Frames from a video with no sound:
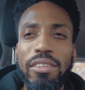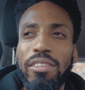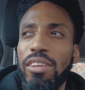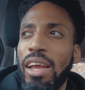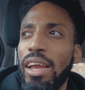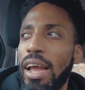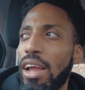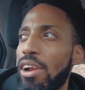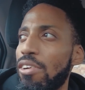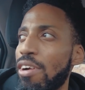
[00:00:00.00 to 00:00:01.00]
It's like I
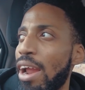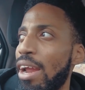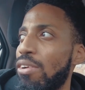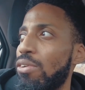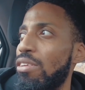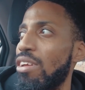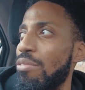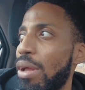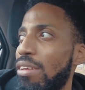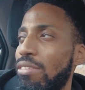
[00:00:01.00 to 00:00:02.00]
can cry and all this
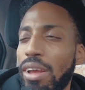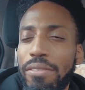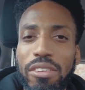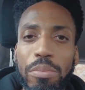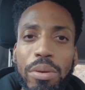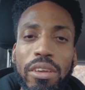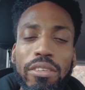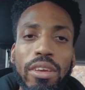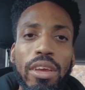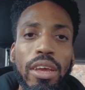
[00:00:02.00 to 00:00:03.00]
stuff, but I still have this peace.
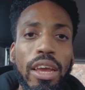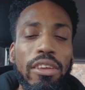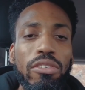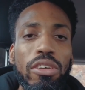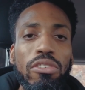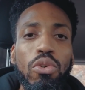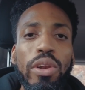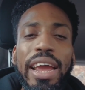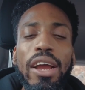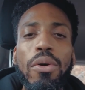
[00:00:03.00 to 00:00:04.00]
It's called
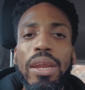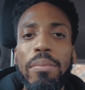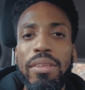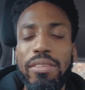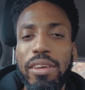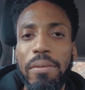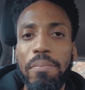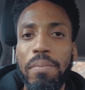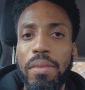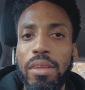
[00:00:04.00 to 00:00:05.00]
equanimity.
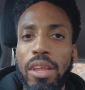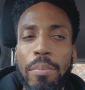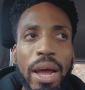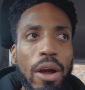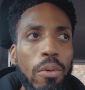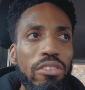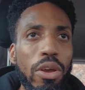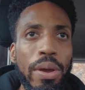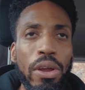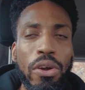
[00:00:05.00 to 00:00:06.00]
No matter what's
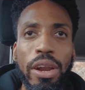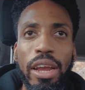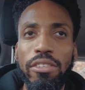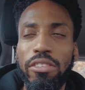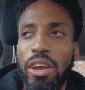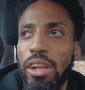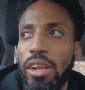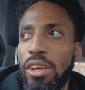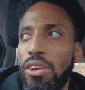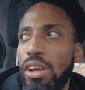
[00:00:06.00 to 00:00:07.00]
going on
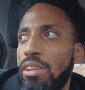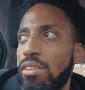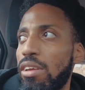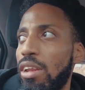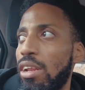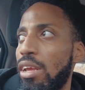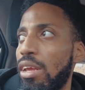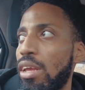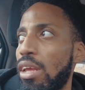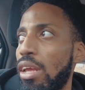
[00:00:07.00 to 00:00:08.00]
externally or
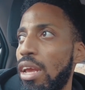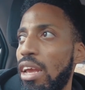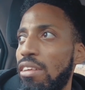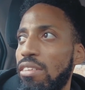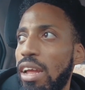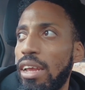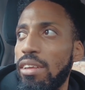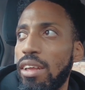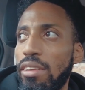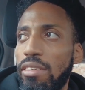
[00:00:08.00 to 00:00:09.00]
internally, it's like
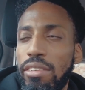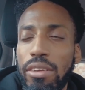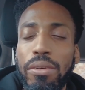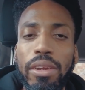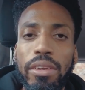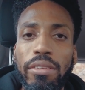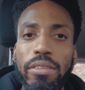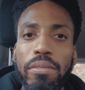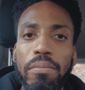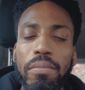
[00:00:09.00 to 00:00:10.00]
a
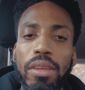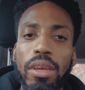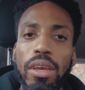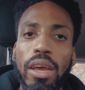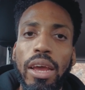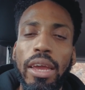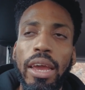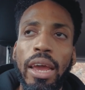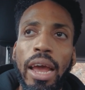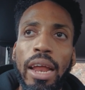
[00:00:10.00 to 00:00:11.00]
stillness.
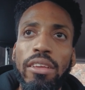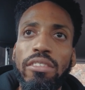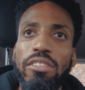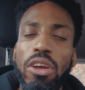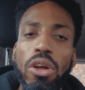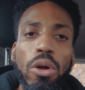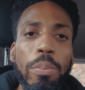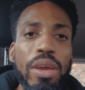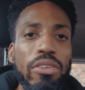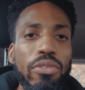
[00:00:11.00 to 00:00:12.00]
Okay, and it's so
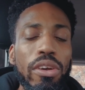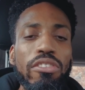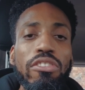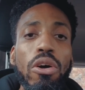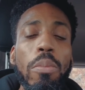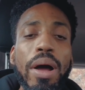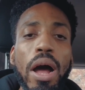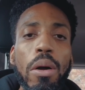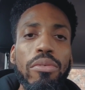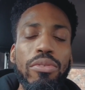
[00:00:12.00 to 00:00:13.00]
peaceful, it's so
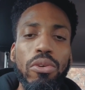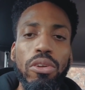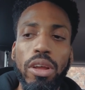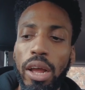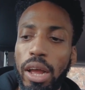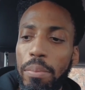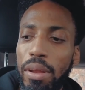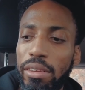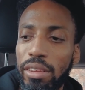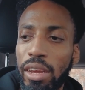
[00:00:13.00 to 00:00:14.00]
powerful
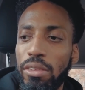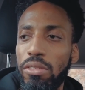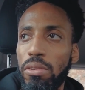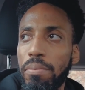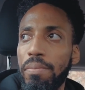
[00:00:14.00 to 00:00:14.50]
place to get to.